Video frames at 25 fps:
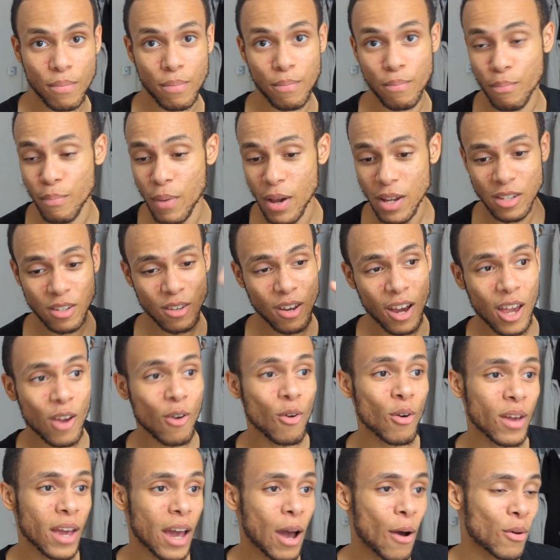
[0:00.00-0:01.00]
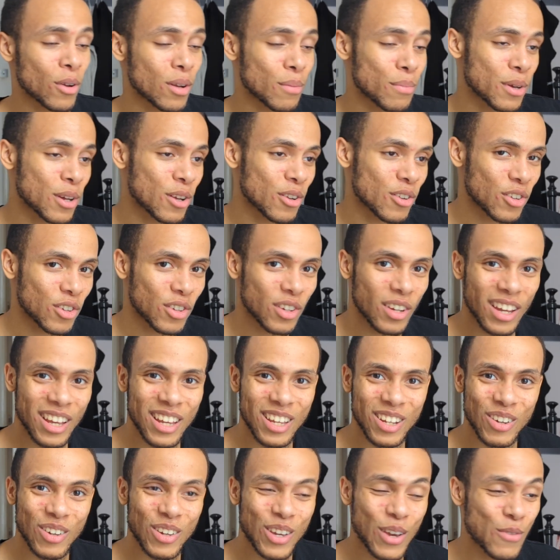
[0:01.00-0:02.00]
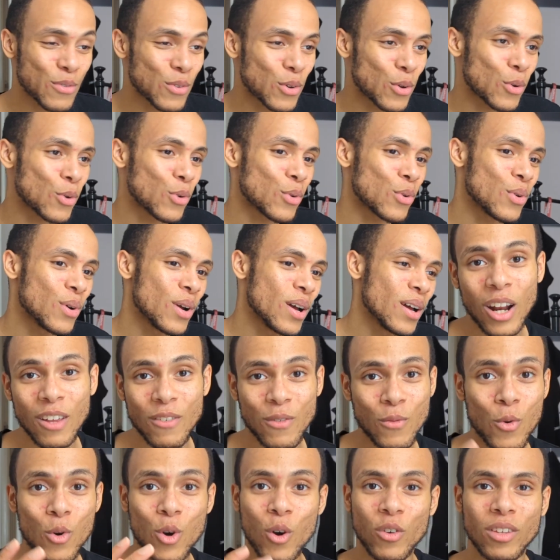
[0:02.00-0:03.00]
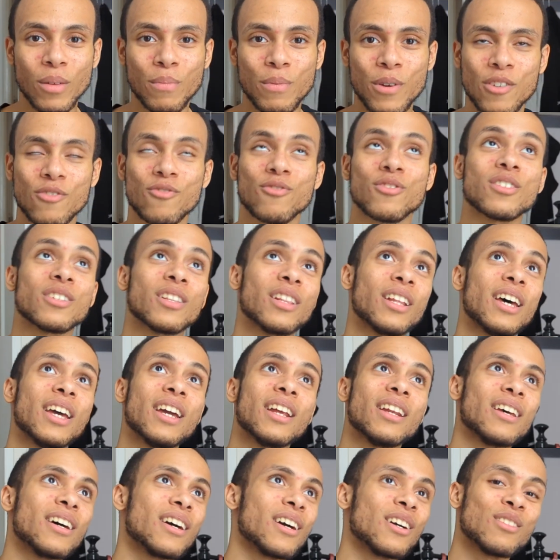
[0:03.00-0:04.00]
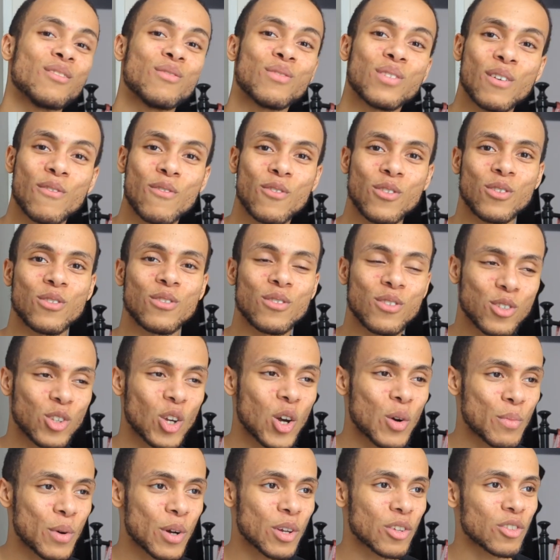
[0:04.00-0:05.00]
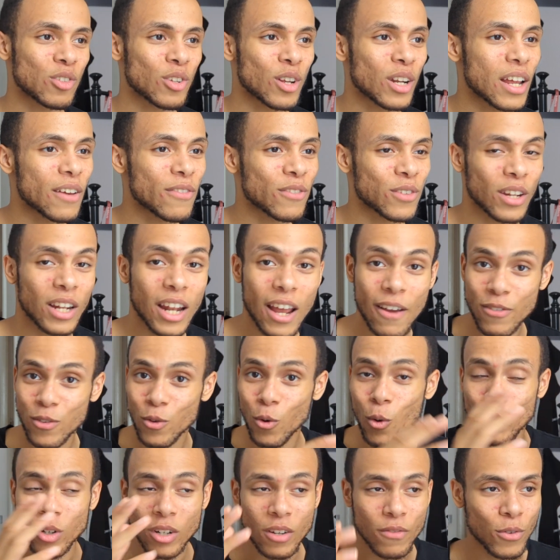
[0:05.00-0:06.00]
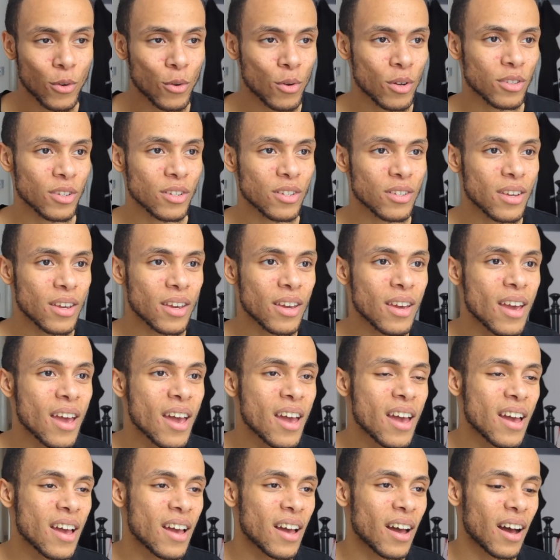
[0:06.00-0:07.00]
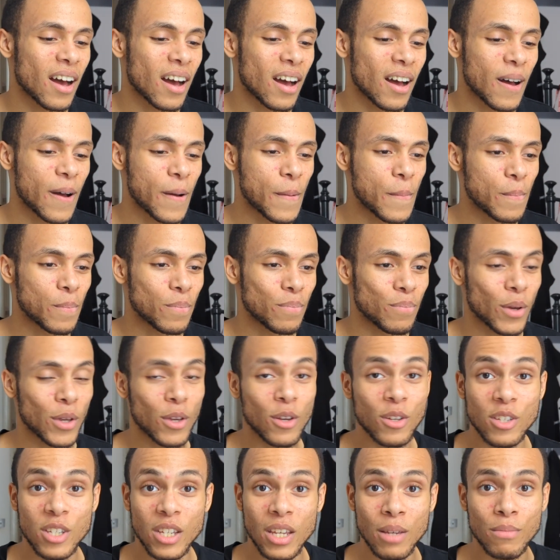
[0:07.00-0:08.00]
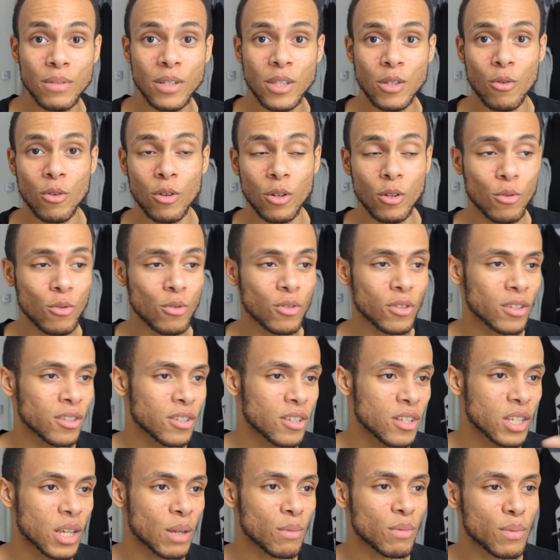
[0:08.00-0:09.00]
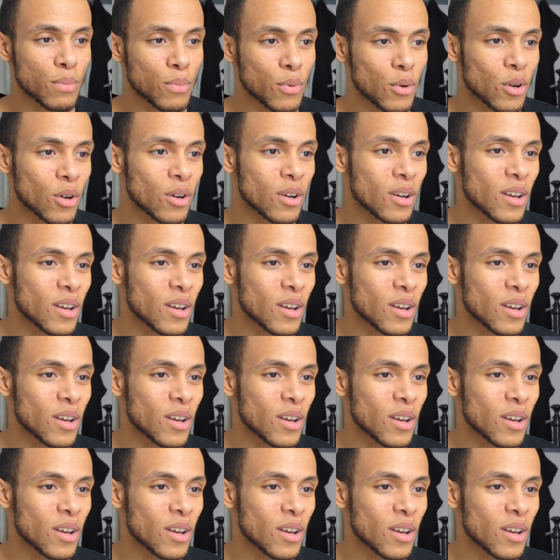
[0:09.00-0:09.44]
best guy or gal on the pitch. Give your all. Don't even walk off the pitch. You're just laying there because you've given so much. Left it all in the field, as they say. But your team still lose because it's a team sport.